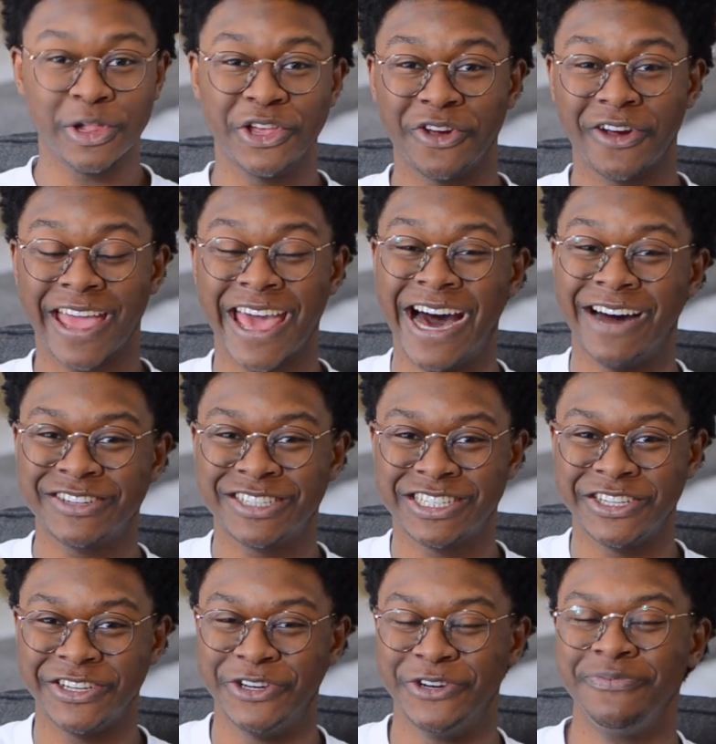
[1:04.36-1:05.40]
on your couch
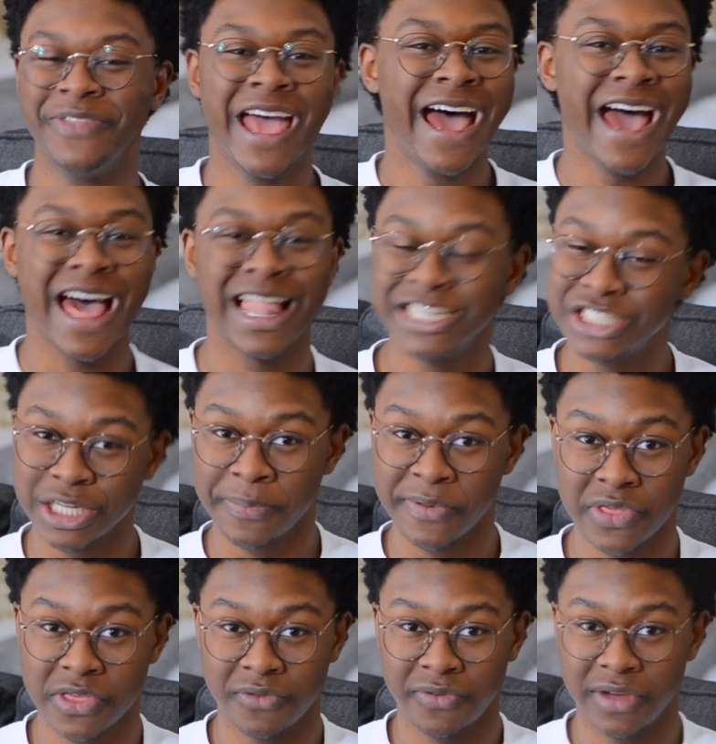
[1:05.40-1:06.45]
too, and let's jump into the